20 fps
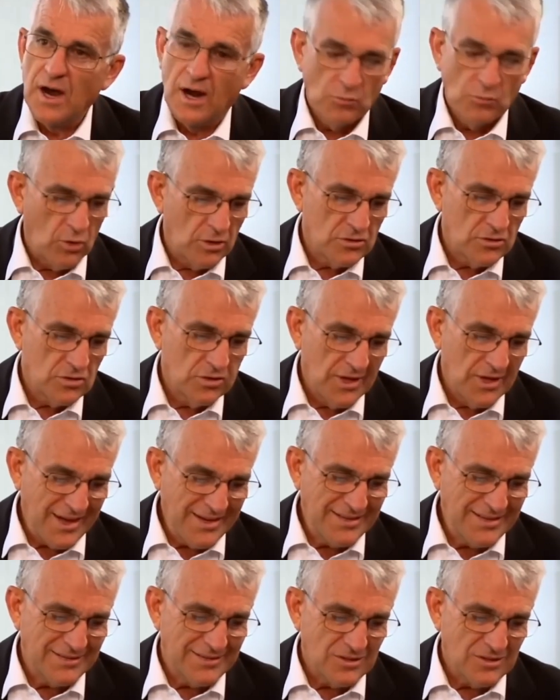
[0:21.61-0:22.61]
and what has
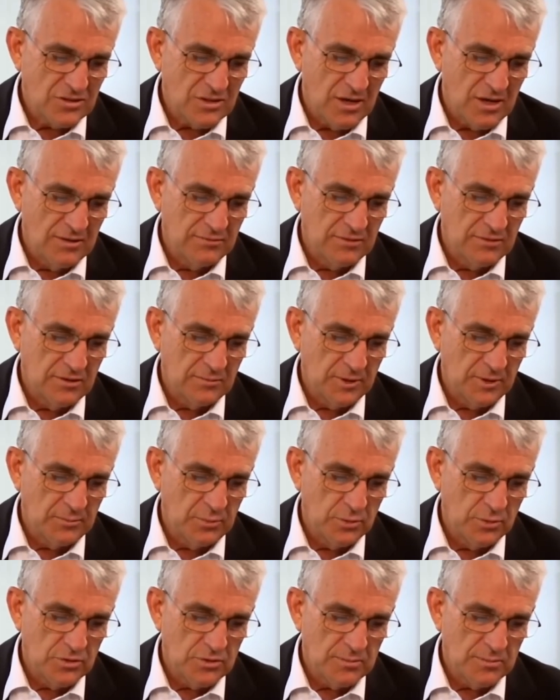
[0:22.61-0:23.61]
led to this overwhelming
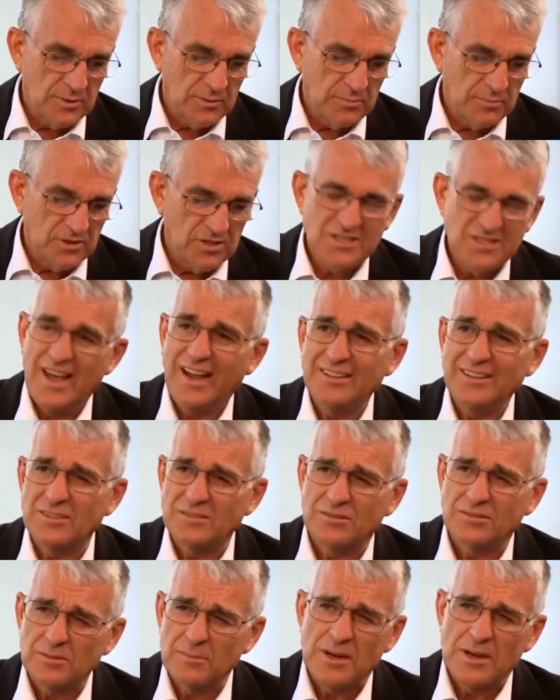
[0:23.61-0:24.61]
push to be
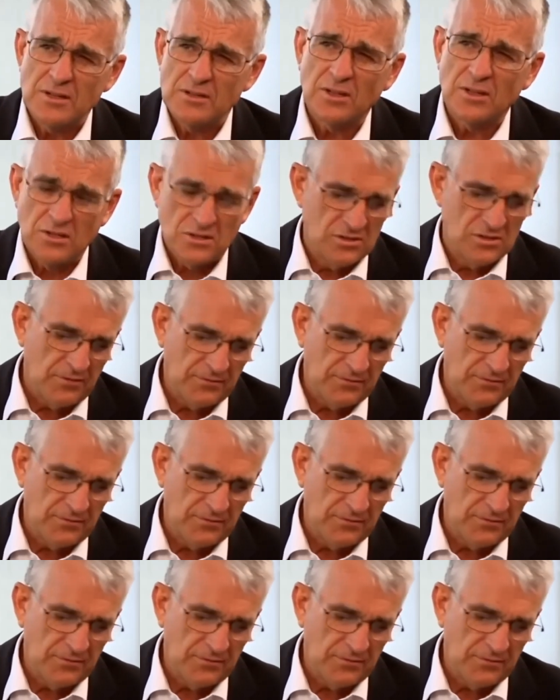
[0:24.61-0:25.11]
protected from anything